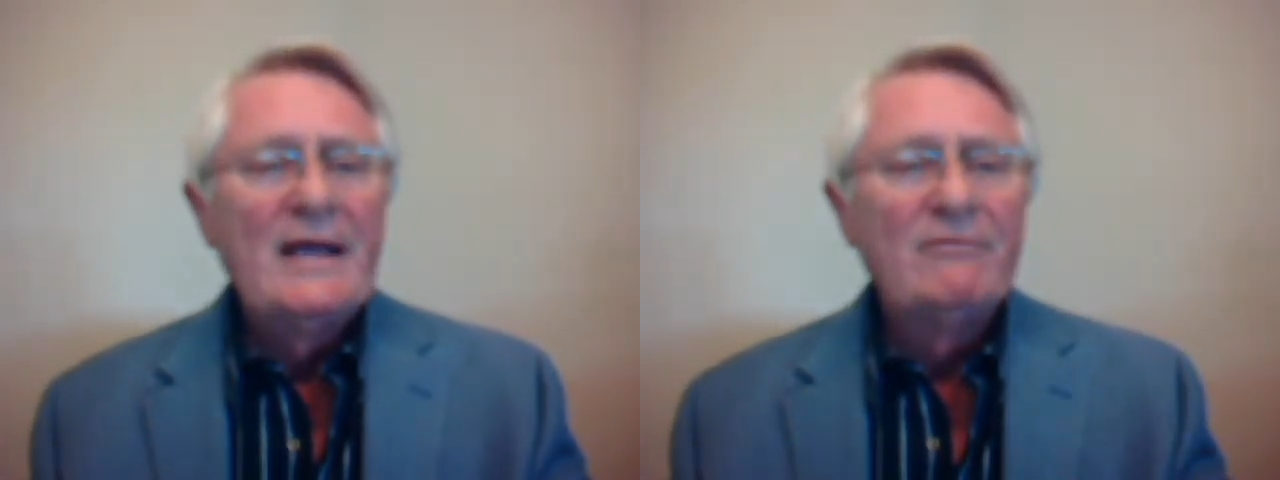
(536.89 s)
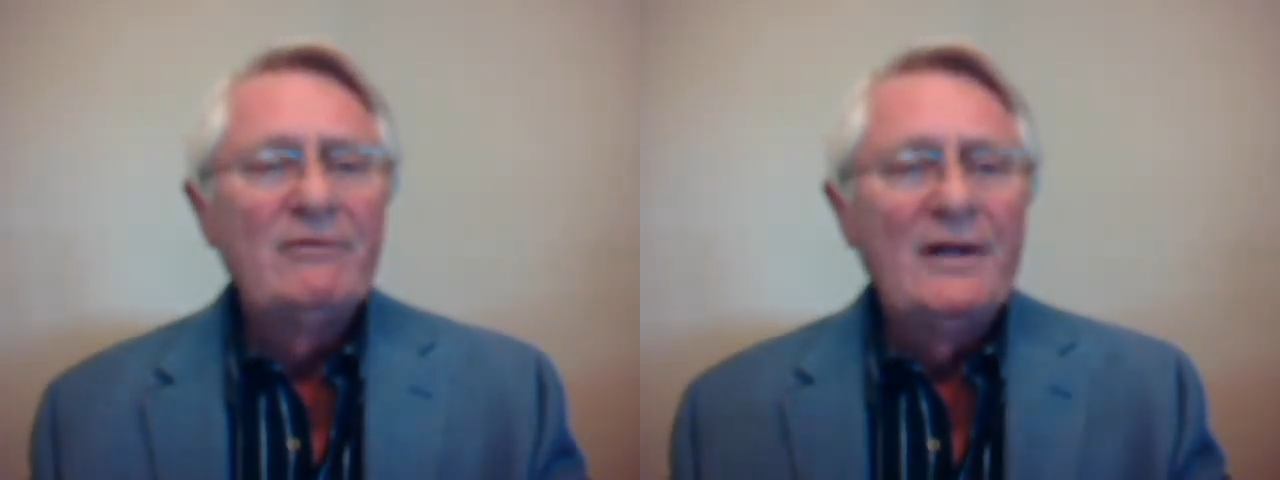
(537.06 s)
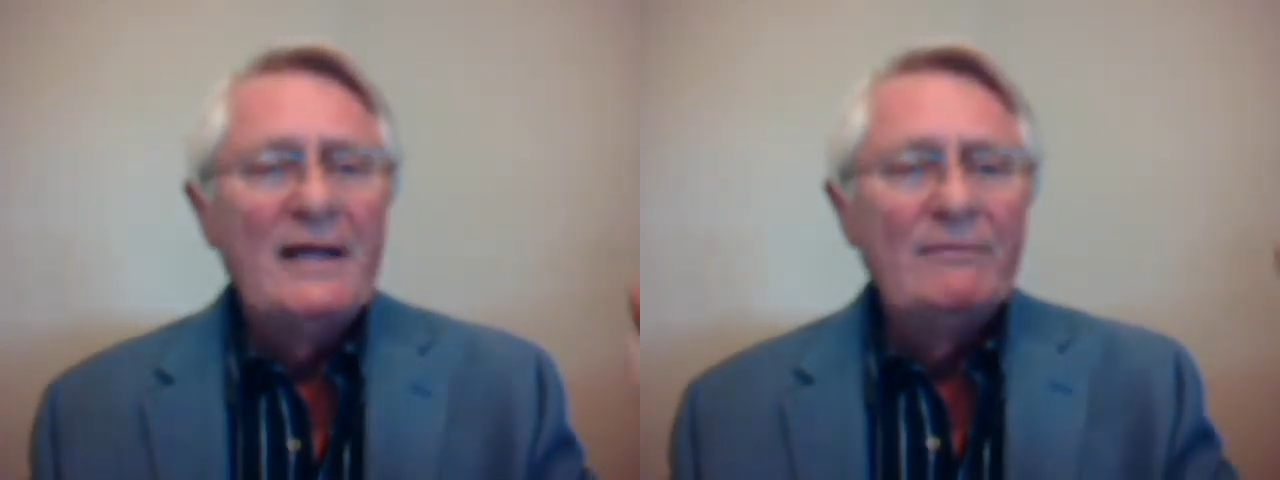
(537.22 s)

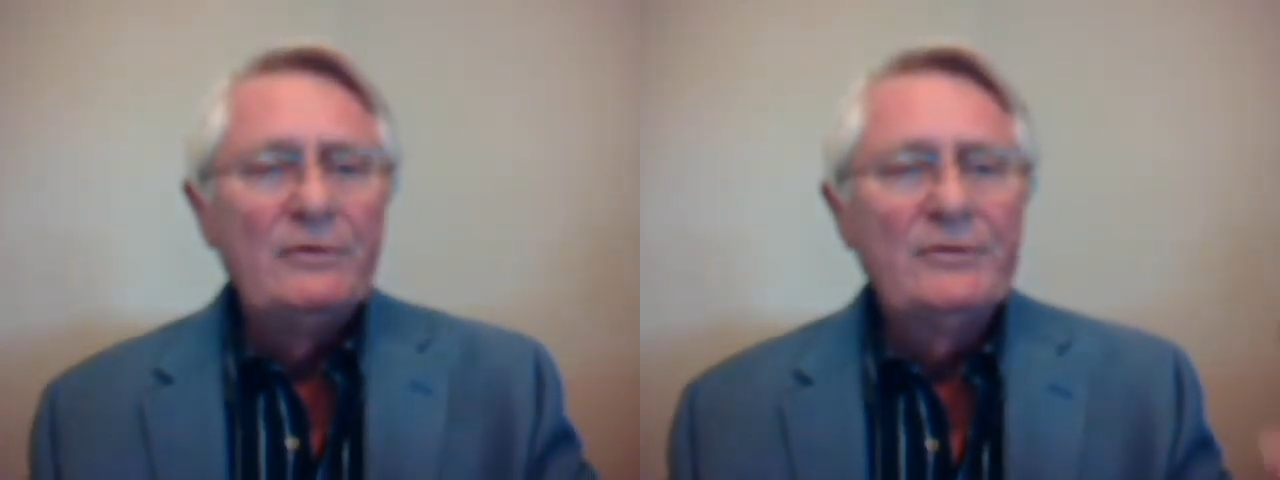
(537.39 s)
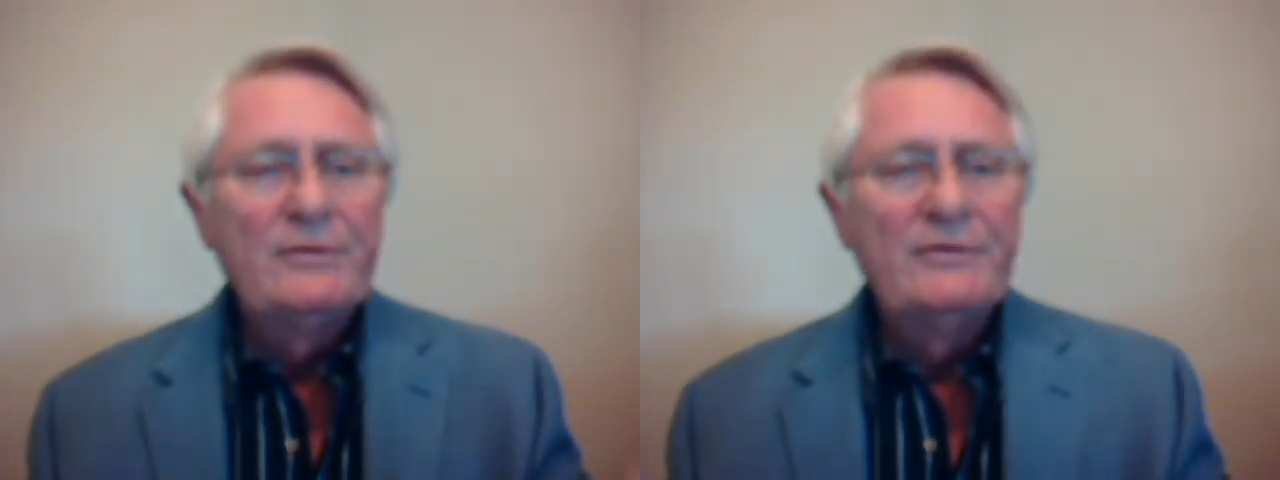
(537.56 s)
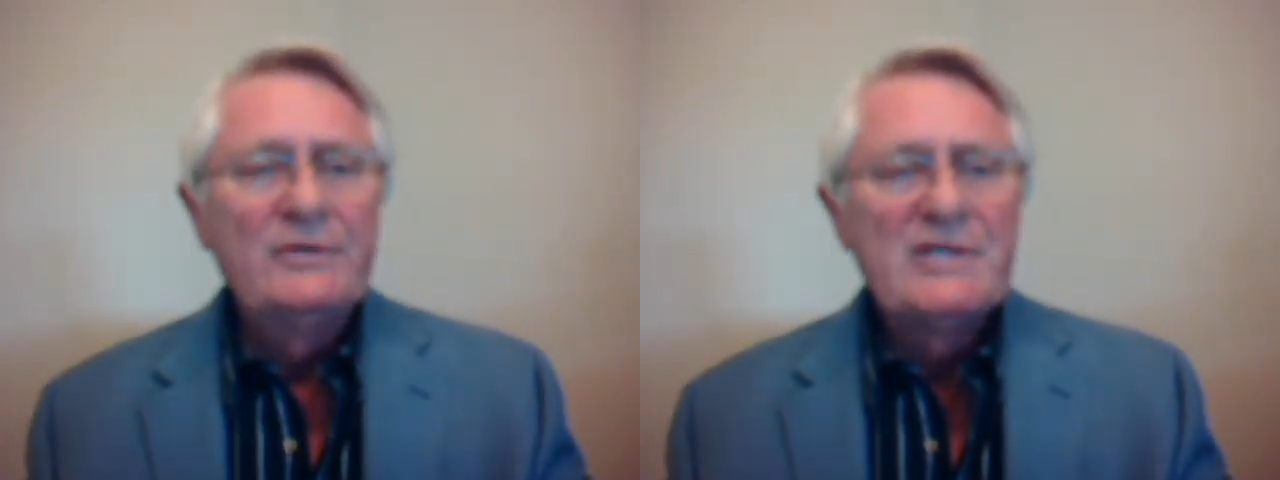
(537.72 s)
have
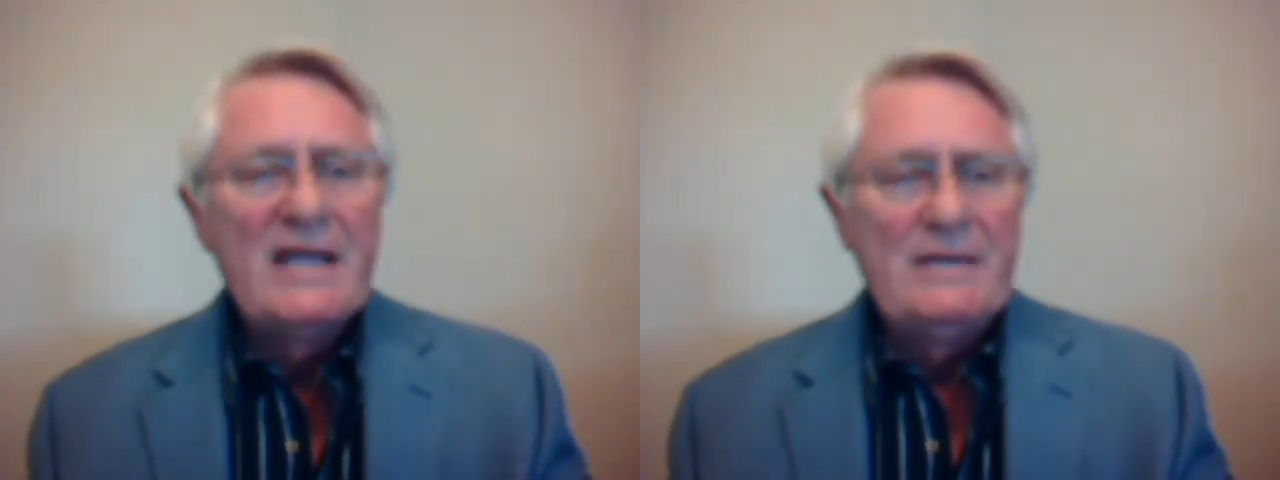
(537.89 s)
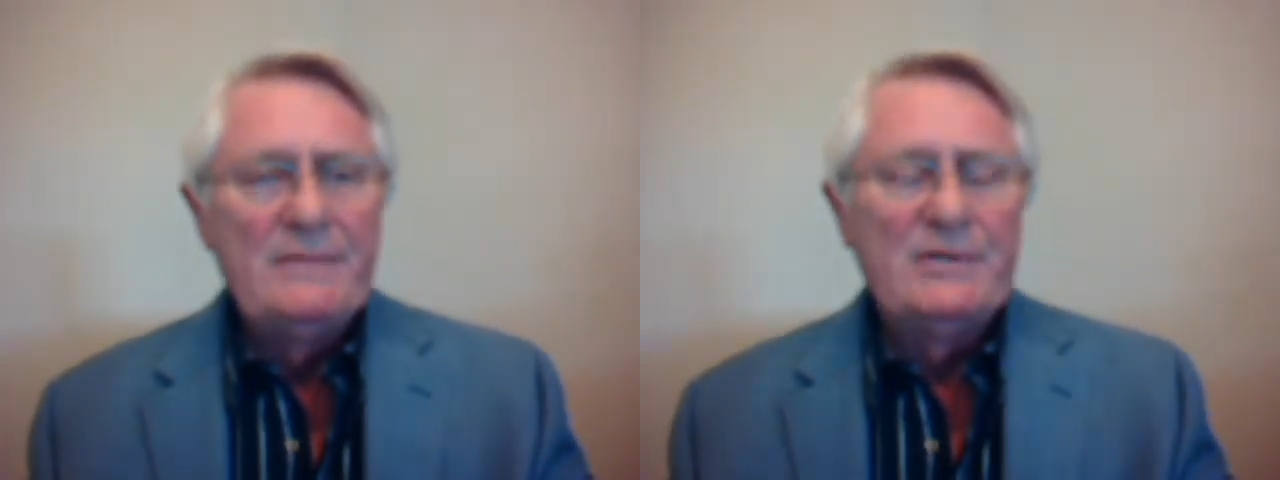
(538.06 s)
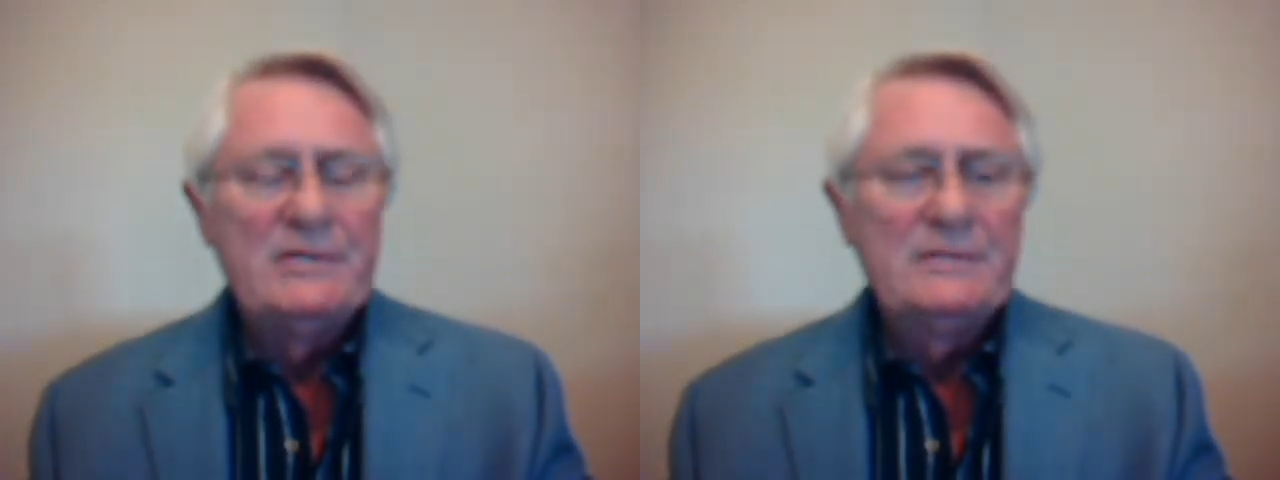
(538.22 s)
levels of
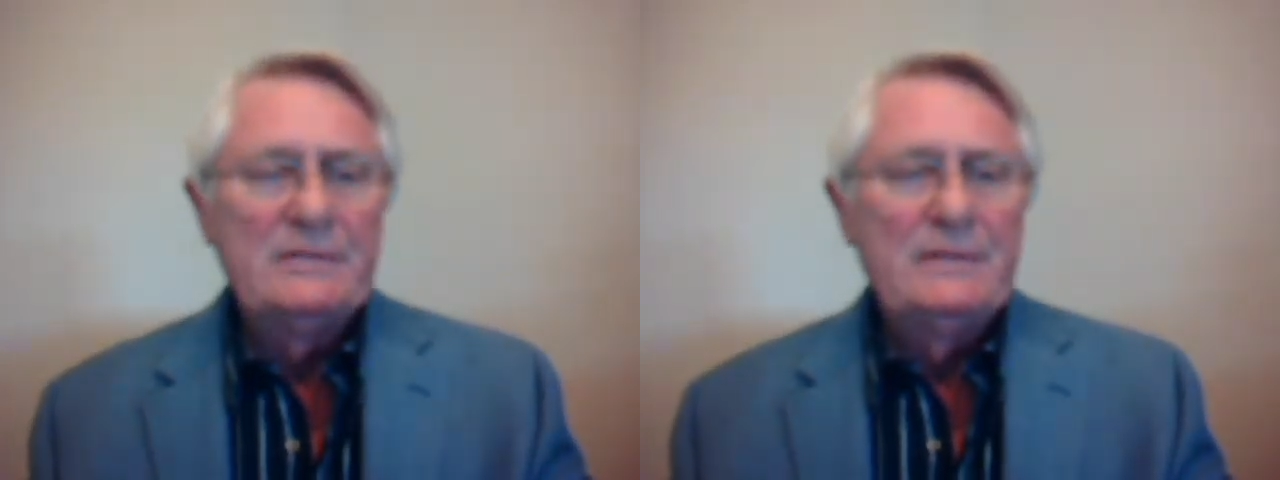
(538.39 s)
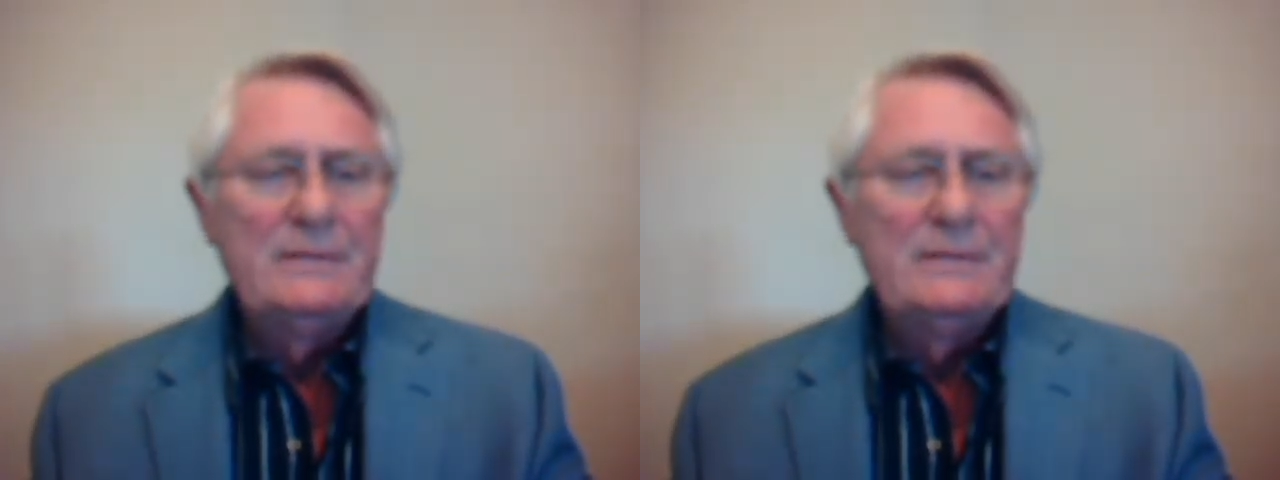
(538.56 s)
attainment.